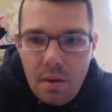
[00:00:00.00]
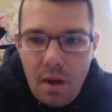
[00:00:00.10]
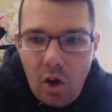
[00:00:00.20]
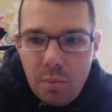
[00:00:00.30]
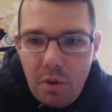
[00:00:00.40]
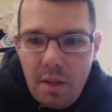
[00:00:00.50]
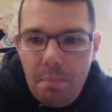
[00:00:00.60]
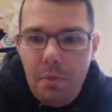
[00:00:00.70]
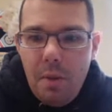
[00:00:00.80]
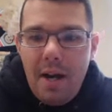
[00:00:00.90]
ultimately,
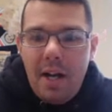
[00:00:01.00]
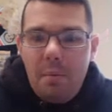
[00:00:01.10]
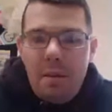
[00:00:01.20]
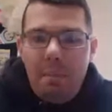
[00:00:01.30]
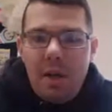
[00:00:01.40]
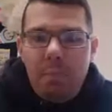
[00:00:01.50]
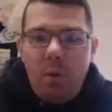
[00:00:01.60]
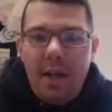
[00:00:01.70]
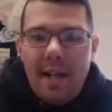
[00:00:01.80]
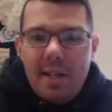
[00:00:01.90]
the Montgomery bus
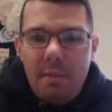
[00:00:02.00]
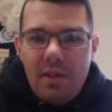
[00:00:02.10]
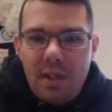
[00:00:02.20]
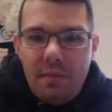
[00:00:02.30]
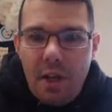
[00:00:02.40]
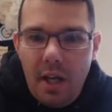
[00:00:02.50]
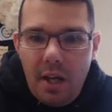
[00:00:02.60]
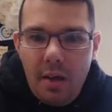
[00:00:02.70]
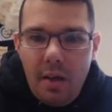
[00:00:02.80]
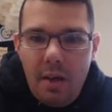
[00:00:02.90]
boycott's going to be
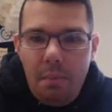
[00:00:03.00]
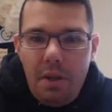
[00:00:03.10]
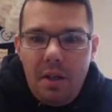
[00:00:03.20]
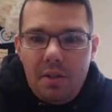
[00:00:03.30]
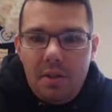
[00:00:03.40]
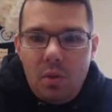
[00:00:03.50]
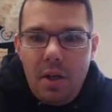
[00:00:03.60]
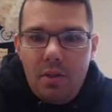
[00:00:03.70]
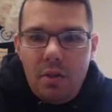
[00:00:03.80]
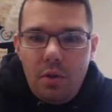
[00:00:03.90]
significant because it's
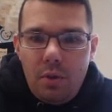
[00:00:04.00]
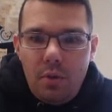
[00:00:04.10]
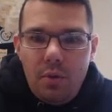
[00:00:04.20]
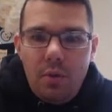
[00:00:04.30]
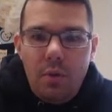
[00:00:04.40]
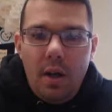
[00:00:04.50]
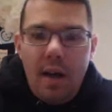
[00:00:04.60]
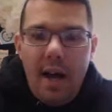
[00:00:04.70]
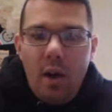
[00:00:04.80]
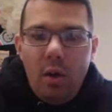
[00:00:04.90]
going to
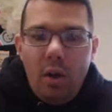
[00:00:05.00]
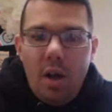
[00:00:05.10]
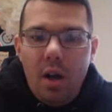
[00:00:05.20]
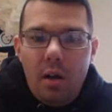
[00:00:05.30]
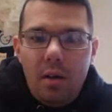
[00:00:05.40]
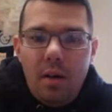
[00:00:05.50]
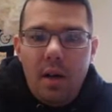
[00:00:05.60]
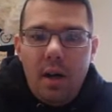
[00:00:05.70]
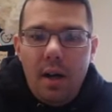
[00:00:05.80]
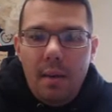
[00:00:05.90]
outlaw.
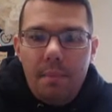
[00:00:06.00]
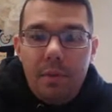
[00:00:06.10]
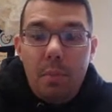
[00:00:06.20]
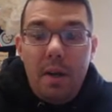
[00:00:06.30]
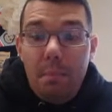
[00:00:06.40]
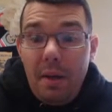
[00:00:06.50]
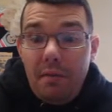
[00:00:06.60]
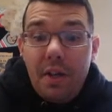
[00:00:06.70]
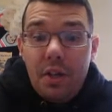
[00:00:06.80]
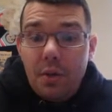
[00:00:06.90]
It'll be a
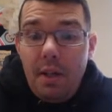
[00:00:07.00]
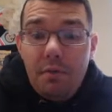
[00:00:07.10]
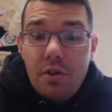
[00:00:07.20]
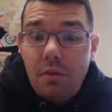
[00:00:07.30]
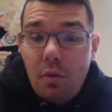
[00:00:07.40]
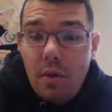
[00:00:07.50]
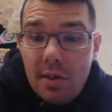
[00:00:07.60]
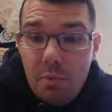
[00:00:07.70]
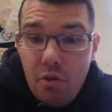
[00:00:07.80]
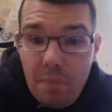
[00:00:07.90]
big victory for civil
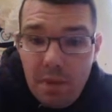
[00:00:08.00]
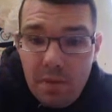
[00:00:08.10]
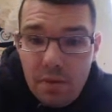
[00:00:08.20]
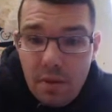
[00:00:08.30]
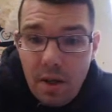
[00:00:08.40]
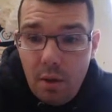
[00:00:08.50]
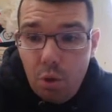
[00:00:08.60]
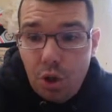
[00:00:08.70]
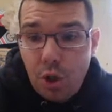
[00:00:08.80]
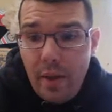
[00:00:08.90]
rights movements. It
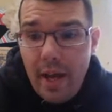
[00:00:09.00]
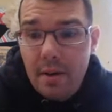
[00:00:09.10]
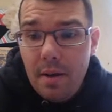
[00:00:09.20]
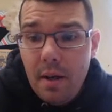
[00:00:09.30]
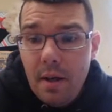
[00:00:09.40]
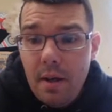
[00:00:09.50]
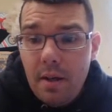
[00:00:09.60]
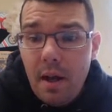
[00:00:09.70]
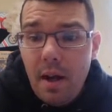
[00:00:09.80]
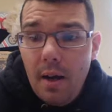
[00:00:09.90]
will show that
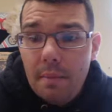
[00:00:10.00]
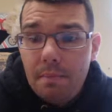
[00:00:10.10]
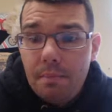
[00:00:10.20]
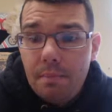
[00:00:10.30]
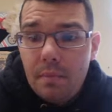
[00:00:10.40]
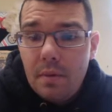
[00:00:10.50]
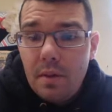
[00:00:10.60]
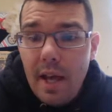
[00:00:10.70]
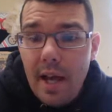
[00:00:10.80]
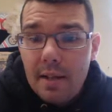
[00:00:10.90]

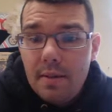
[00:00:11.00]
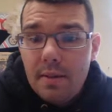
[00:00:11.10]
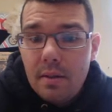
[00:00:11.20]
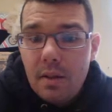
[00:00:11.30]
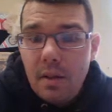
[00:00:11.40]
that